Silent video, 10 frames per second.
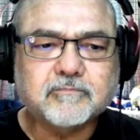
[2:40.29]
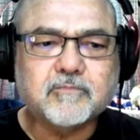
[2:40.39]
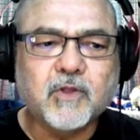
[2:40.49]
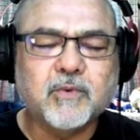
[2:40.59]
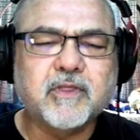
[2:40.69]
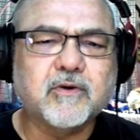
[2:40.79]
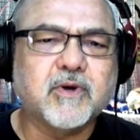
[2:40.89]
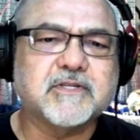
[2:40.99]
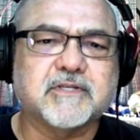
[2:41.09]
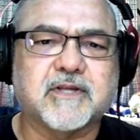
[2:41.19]
one of the
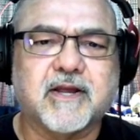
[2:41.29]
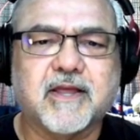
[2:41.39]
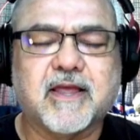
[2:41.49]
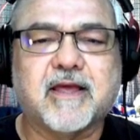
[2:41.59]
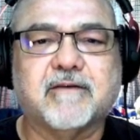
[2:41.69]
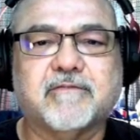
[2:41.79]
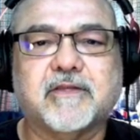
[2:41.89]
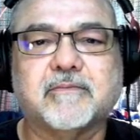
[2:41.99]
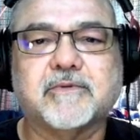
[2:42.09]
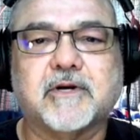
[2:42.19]
questions that I have
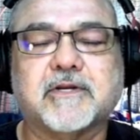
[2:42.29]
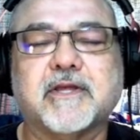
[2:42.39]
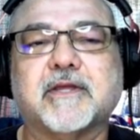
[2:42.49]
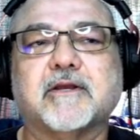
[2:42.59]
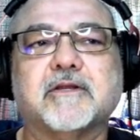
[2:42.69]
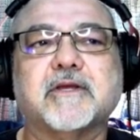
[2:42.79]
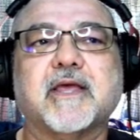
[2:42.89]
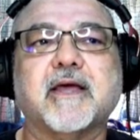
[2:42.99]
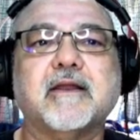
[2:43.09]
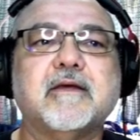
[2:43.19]
them start taking a look
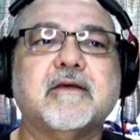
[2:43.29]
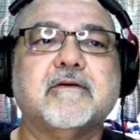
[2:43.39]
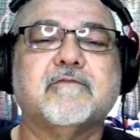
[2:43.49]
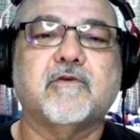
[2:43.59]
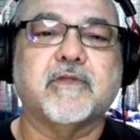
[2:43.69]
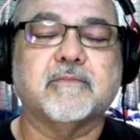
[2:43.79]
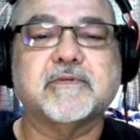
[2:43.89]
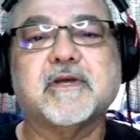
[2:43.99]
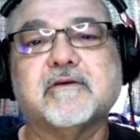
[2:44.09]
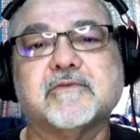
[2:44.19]
at for
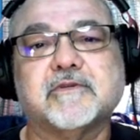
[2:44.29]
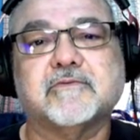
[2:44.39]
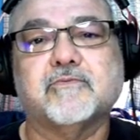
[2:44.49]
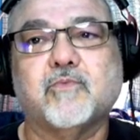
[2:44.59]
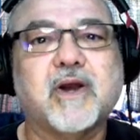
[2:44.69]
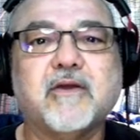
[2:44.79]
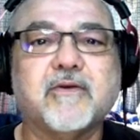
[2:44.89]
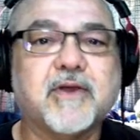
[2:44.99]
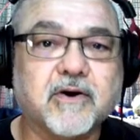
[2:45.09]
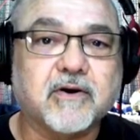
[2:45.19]
themselves is, why are you
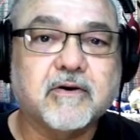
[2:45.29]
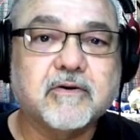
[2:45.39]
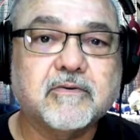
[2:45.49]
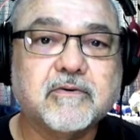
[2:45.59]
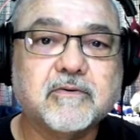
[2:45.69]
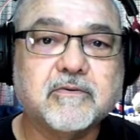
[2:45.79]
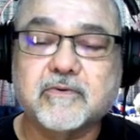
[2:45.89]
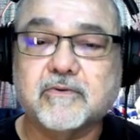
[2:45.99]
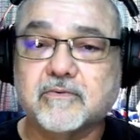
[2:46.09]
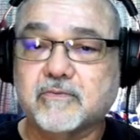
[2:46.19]
here?
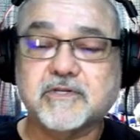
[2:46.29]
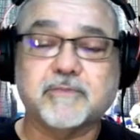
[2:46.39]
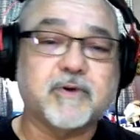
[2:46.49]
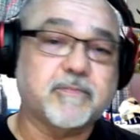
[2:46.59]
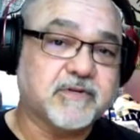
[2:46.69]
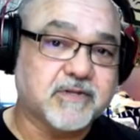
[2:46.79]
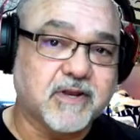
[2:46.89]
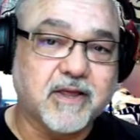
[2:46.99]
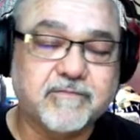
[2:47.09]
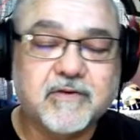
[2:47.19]
What's your purpose in
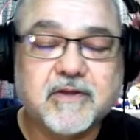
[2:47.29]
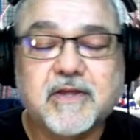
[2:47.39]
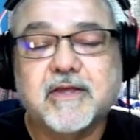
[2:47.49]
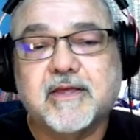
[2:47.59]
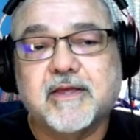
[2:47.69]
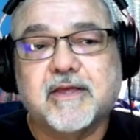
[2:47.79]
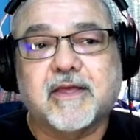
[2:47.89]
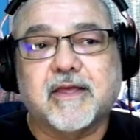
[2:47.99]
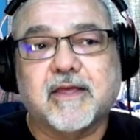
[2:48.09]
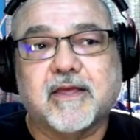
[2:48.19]
life?
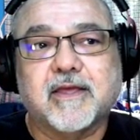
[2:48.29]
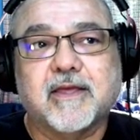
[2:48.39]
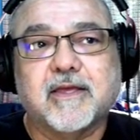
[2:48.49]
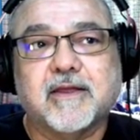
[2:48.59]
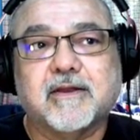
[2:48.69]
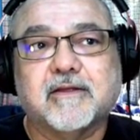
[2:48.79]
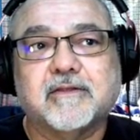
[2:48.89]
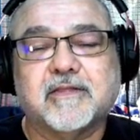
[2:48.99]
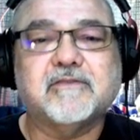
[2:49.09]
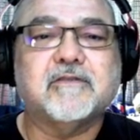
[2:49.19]
And
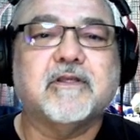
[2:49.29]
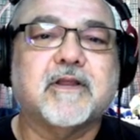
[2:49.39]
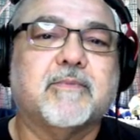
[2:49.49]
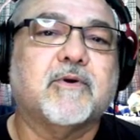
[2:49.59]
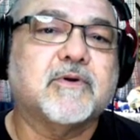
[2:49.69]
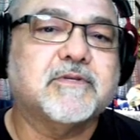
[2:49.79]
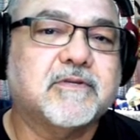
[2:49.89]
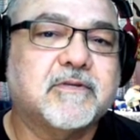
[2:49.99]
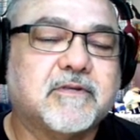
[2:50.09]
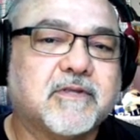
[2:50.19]
these are the type of
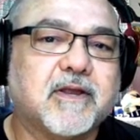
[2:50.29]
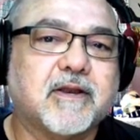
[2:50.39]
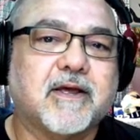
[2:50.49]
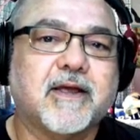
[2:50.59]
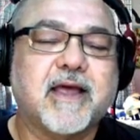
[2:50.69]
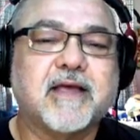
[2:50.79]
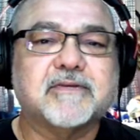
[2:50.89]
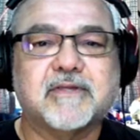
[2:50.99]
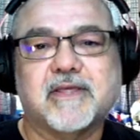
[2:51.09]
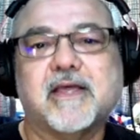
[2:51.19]
questions that I ask
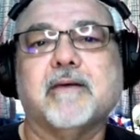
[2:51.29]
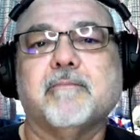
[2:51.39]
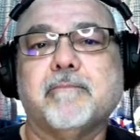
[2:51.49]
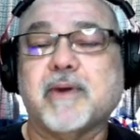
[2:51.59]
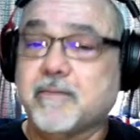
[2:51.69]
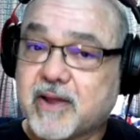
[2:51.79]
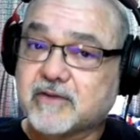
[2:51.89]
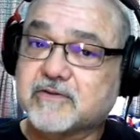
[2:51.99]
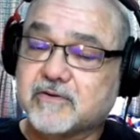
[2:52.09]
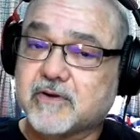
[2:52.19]
them, but I'm
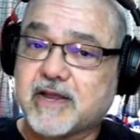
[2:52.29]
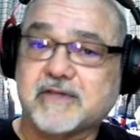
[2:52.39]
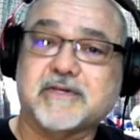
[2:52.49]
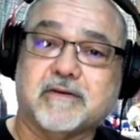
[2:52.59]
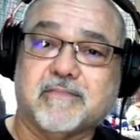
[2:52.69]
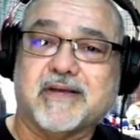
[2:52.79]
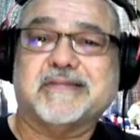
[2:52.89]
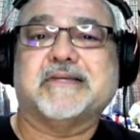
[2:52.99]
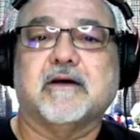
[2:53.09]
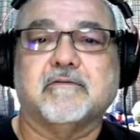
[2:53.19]
also asking
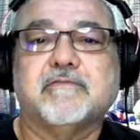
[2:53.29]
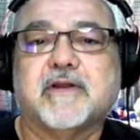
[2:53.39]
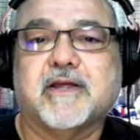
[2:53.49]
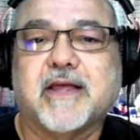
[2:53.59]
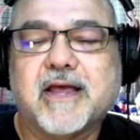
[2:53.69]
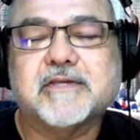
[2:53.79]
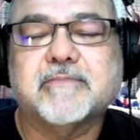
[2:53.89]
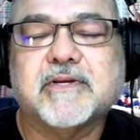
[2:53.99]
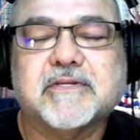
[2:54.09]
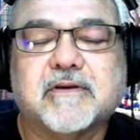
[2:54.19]
myself. And I asked
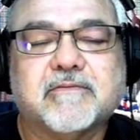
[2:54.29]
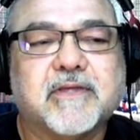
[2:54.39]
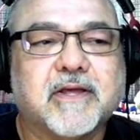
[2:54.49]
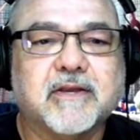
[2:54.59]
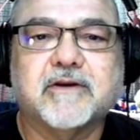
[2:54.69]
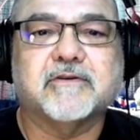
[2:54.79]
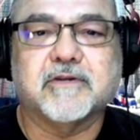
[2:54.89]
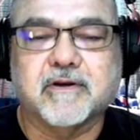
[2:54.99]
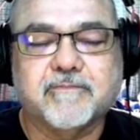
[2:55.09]
myself that years ago.